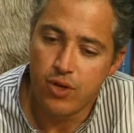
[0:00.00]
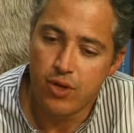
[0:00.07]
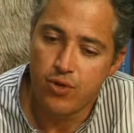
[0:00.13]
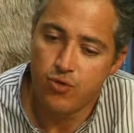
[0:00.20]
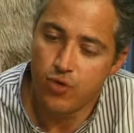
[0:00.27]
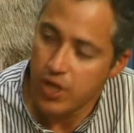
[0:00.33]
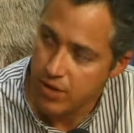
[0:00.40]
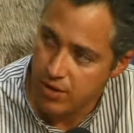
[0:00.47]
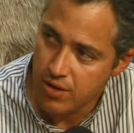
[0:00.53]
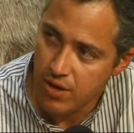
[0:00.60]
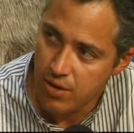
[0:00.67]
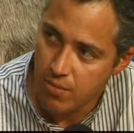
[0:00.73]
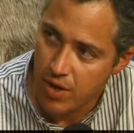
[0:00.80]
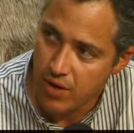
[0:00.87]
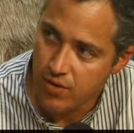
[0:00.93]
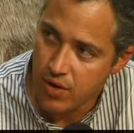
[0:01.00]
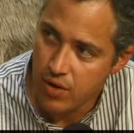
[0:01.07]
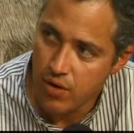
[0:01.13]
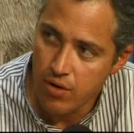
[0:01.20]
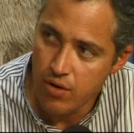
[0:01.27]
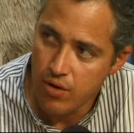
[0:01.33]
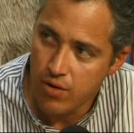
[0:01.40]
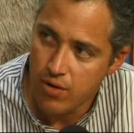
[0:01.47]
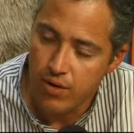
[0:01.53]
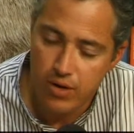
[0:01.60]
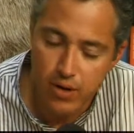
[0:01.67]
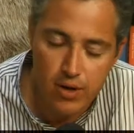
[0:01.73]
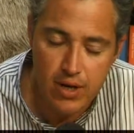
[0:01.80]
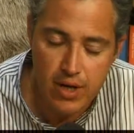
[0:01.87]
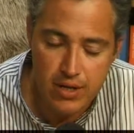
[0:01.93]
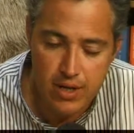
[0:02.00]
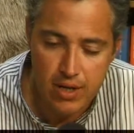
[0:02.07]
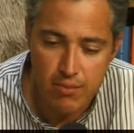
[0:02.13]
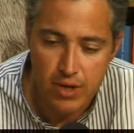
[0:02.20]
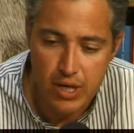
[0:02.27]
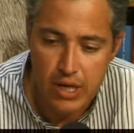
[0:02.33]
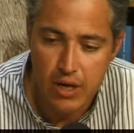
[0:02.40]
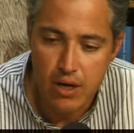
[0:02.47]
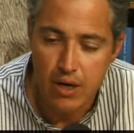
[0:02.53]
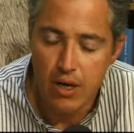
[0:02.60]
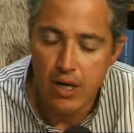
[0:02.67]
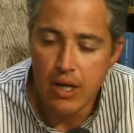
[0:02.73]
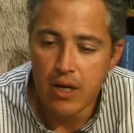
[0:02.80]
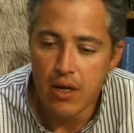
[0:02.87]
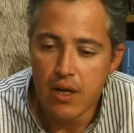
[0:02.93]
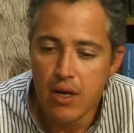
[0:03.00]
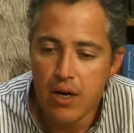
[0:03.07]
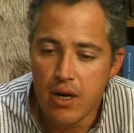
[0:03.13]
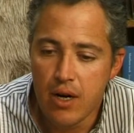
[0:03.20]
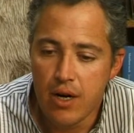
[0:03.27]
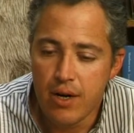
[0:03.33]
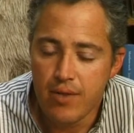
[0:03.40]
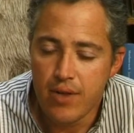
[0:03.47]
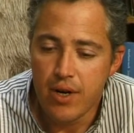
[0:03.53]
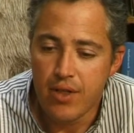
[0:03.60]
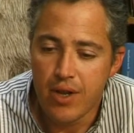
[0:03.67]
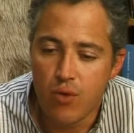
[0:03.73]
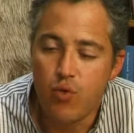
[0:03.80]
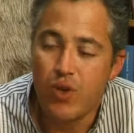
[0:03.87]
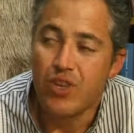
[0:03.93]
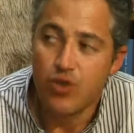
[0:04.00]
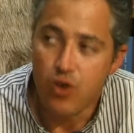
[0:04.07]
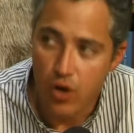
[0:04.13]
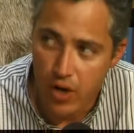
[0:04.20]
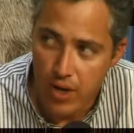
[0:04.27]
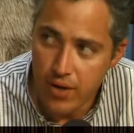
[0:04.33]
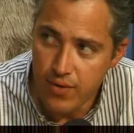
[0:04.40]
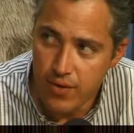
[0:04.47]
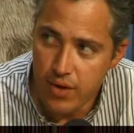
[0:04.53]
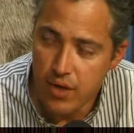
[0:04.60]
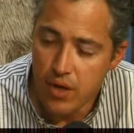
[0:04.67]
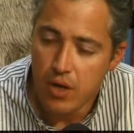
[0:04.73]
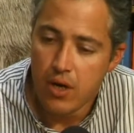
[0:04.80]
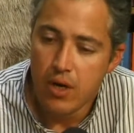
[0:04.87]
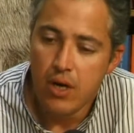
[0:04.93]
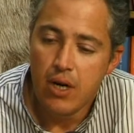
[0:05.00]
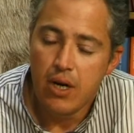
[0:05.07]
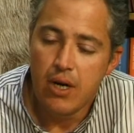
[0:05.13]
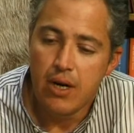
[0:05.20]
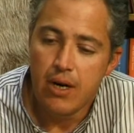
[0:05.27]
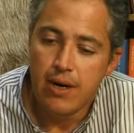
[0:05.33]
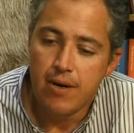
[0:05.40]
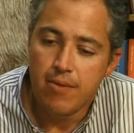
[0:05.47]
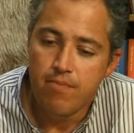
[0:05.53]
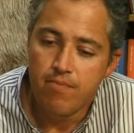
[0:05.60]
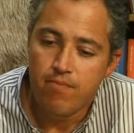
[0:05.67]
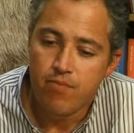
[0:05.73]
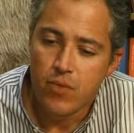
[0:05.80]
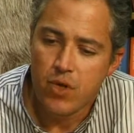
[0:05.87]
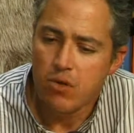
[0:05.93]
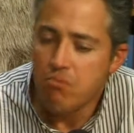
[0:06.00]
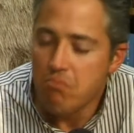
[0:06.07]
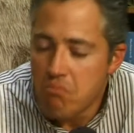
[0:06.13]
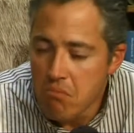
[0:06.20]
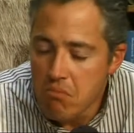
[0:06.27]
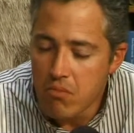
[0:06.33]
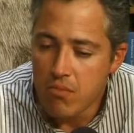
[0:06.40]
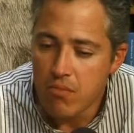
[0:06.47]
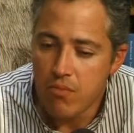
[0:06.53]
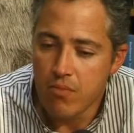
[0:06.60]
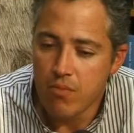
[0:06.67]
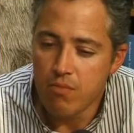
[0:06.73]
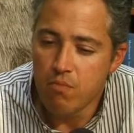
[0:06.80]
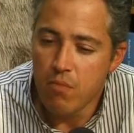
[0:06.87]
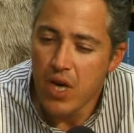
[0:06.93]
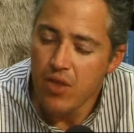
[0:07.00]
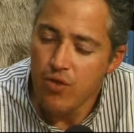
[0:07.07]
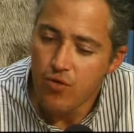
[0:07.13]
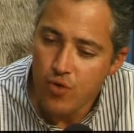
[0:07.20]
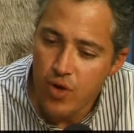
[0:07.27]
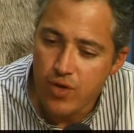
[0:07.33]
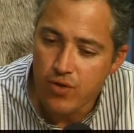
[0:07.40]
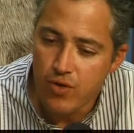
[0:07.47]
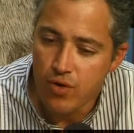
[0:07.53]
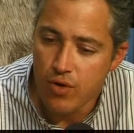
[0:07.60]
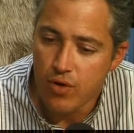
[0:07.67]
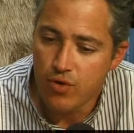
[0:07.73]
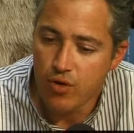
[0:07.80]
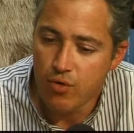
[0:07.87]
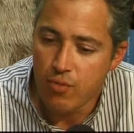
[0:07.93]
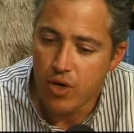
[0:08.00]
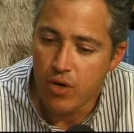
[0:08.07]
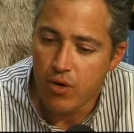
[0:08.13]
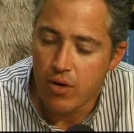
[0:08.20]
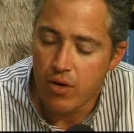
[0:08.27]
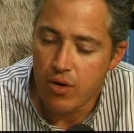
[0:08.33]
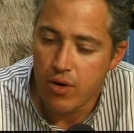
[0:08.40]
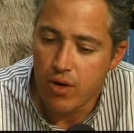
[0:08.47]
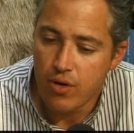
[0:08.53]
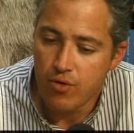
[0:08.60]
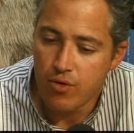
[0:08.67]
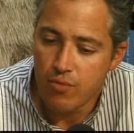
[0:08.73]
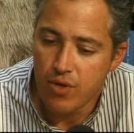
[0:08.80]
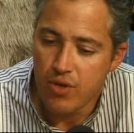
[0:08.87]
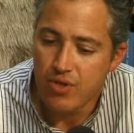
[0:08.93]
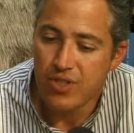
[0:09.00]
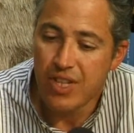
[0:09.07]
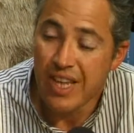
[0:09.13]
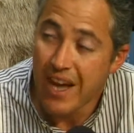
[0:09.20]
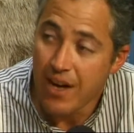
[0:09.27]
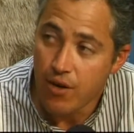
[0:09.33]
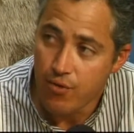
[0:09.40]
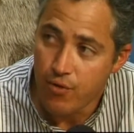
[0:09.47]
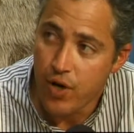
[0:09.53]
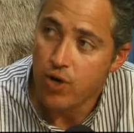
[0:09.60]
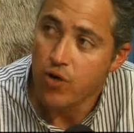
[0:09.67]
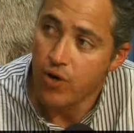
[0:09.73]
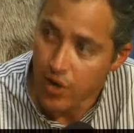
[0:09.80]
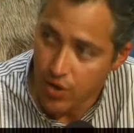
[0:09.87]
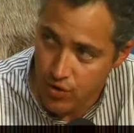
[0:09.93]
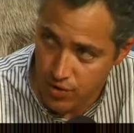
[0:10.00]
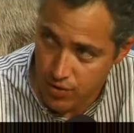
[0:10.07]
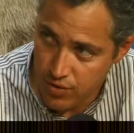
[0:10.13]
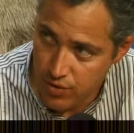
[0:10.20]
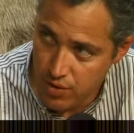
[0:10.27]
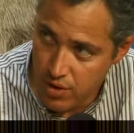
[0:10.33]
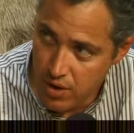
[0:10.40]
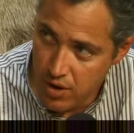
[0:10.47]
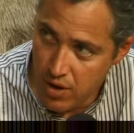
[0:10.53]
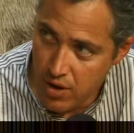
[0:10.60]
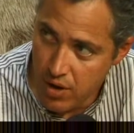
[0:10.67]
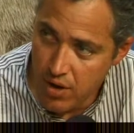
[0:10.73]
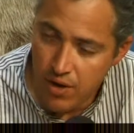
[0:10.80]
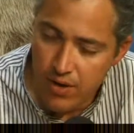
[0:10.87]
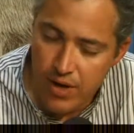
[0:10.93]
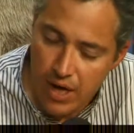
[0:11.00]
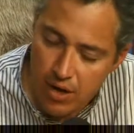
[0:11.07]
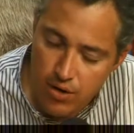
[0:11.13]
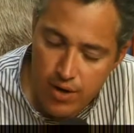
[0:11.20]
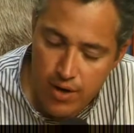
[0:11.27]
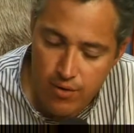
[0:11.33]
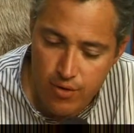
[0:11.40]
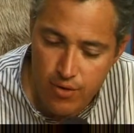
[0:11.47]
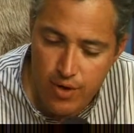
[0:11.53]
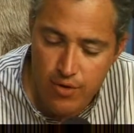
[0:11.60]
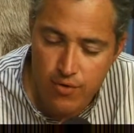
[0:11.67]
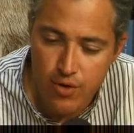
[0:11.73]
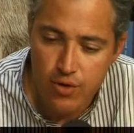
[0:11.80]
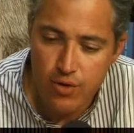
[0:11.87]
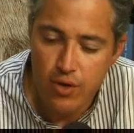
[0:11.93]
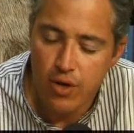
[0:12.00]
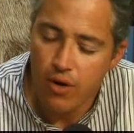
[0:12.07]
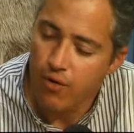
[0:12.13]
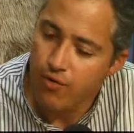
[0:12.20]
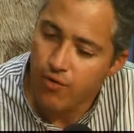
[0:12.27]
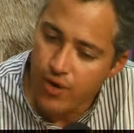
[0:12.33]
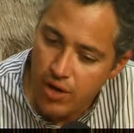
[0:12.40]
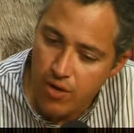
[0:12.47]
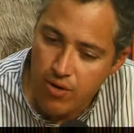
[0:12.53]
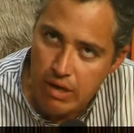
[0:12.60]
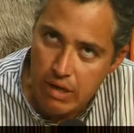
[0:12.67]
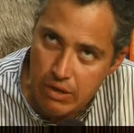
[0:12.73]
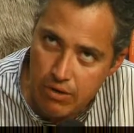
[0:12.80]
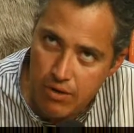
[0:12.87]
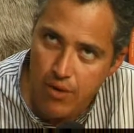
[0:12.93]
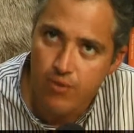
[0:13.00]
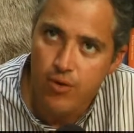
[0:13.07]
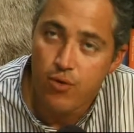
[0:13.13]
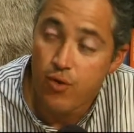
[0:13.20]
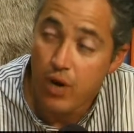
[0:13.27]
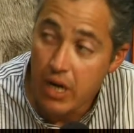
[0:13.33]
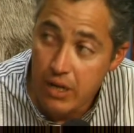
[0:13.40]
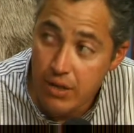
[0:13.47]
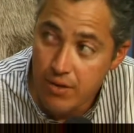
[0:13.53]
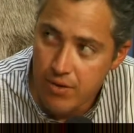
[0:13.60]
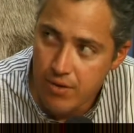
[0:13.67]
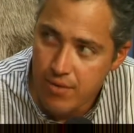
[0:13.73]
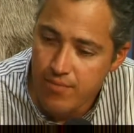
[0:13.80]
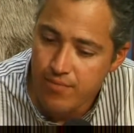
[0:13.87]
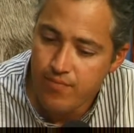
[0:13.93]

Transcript: uh, threatened in Mexico mm-hmm. or no Latin America. Uh, they are the huicholes. Um, main threats uh, should be uh, should be this lack of recognitions, mm-hmm. lack of, recognition of recognition of the rights